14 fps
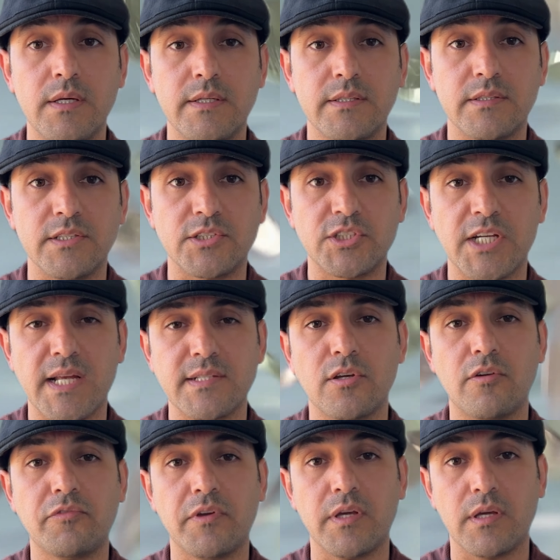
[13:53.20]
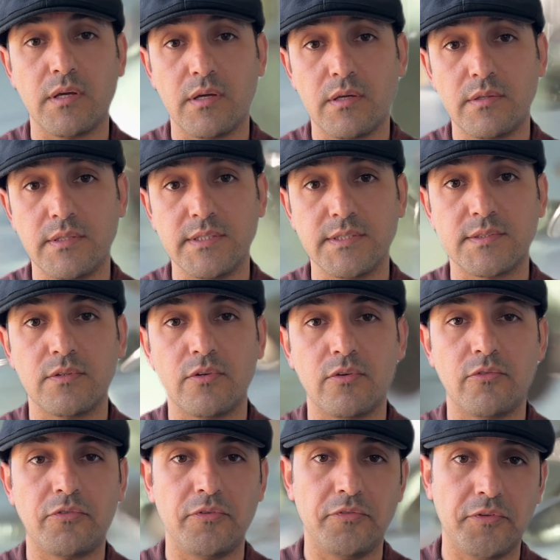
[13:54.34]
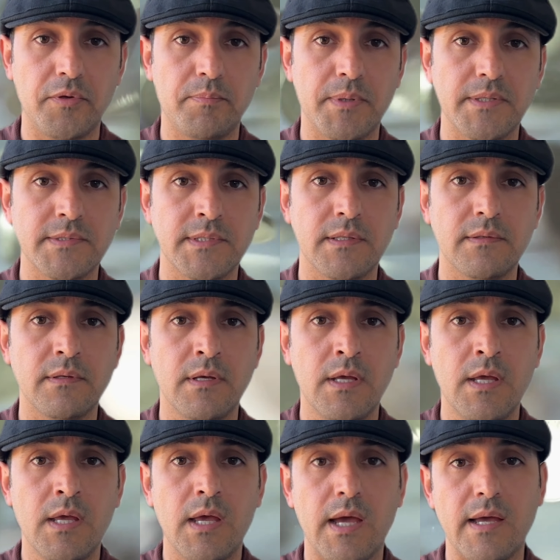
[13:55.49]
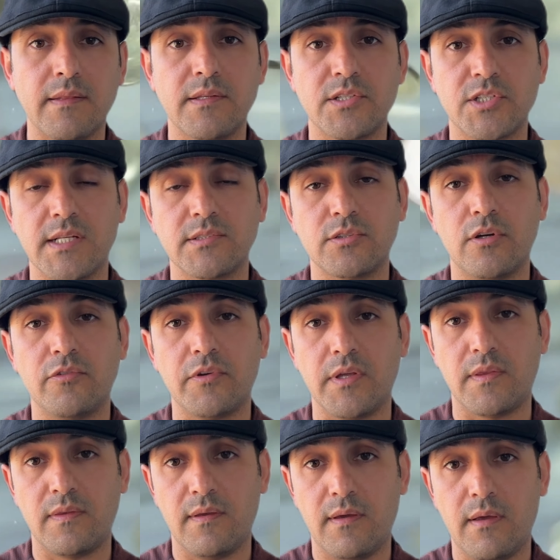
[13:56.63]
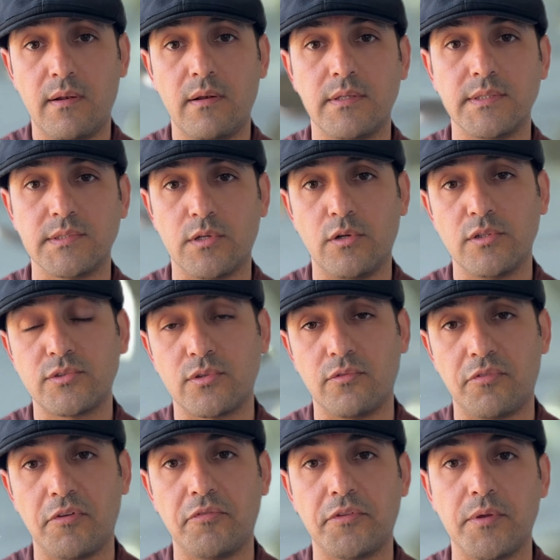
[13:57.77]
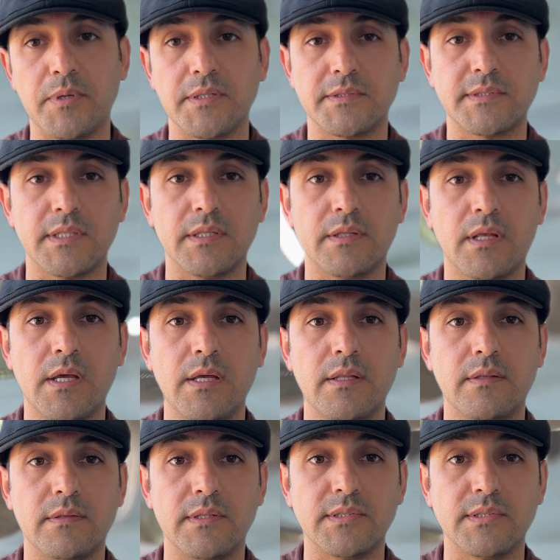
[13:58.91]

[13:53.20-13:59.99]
the chance of a head is 50% and the chance of a tail is also 50%. The